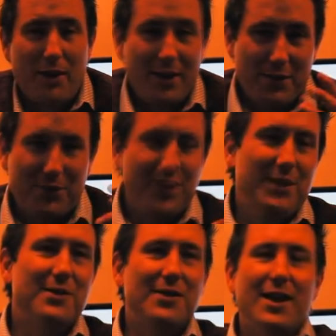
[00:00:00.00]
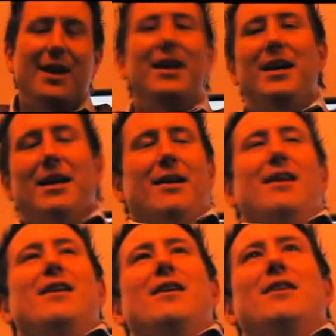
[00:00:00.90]
behind the scenes.
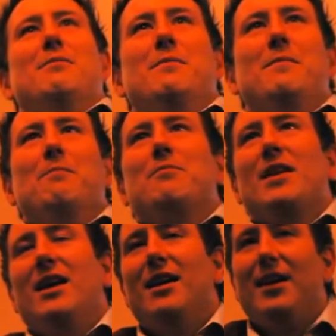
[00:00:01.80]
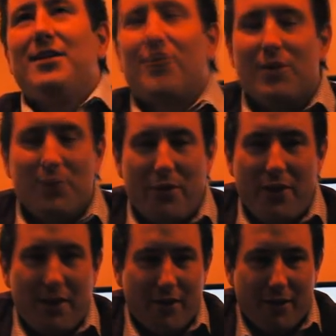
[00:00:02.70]
Um, I started doing
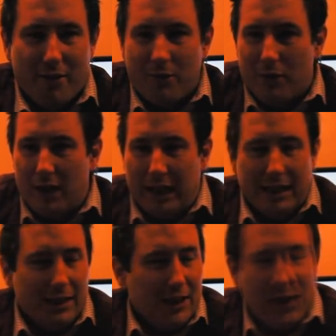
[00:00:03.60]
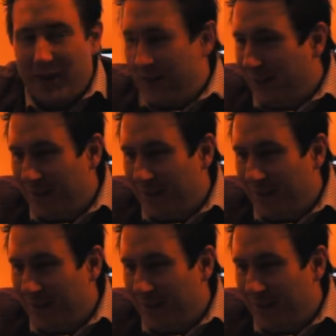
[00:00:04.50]
theater uh,